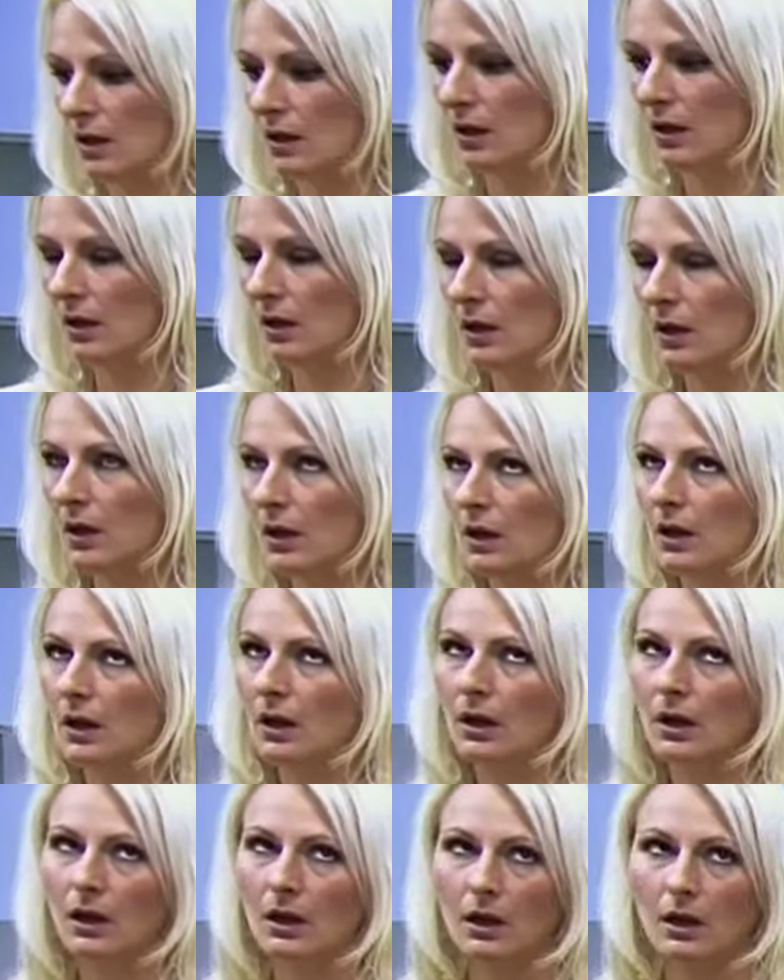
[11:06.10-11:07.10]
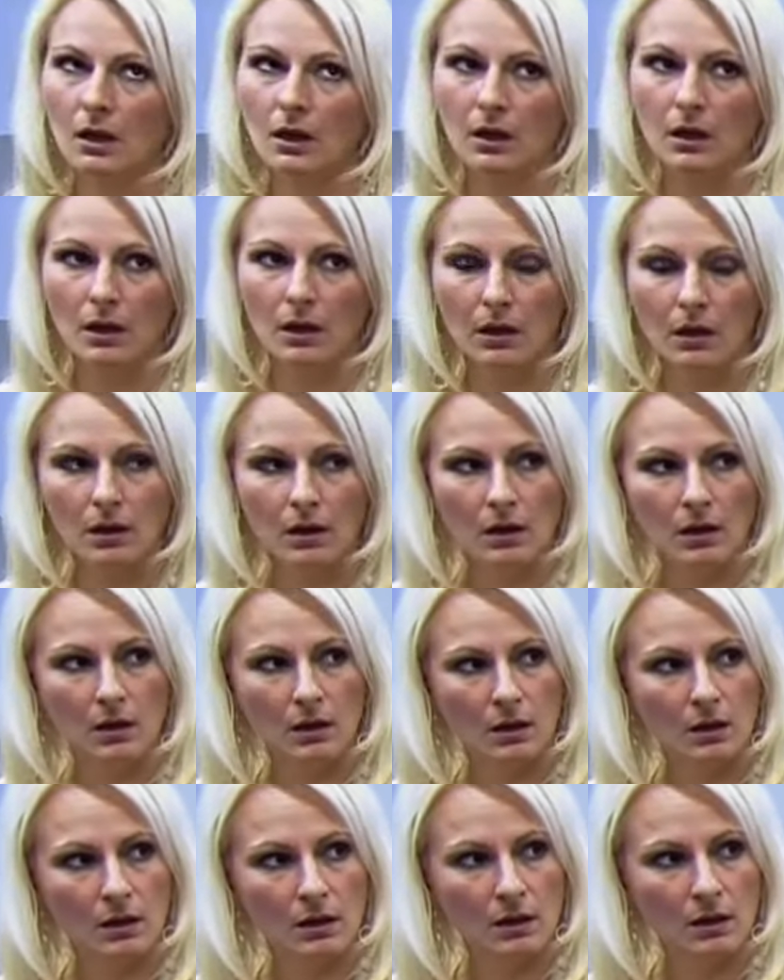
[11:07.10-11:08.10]

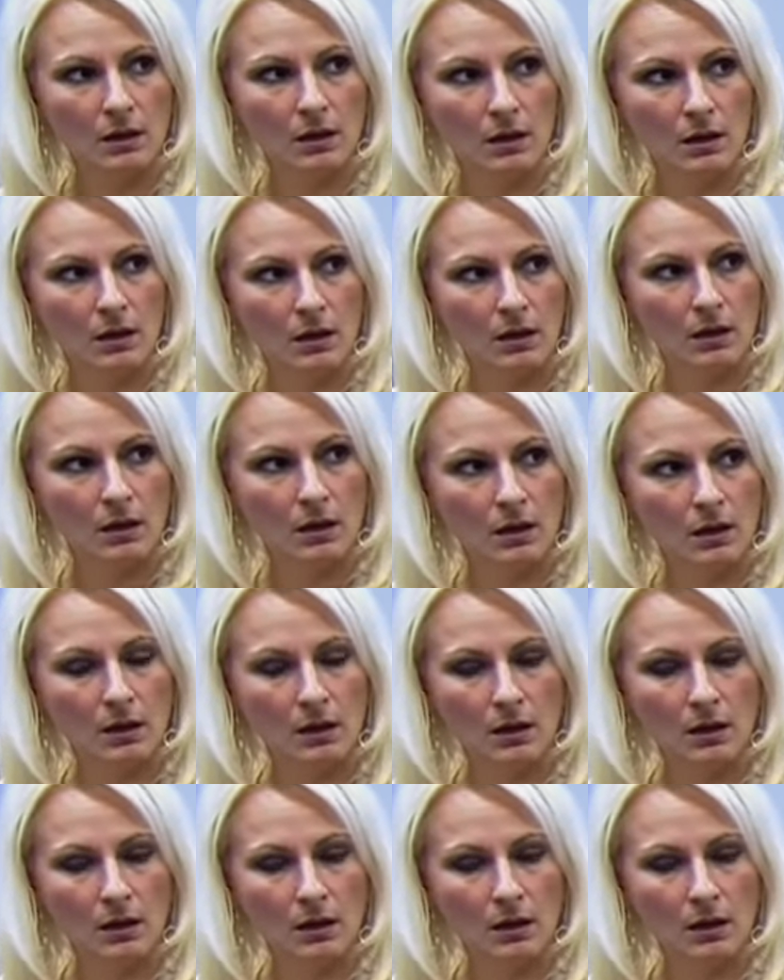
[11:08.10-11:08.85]
This person isn't speaking.